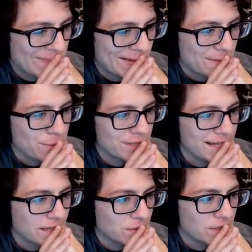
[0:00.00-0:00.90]

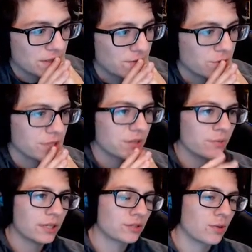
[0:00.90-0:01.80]
Protect, which is unfortunate. We
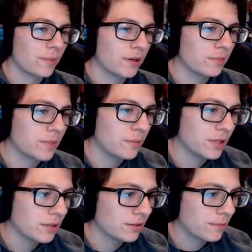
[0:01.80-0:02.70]
could swap out
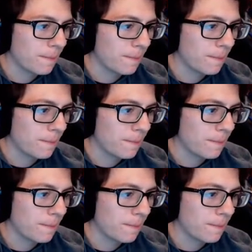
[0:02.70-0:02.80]
Mimikyu.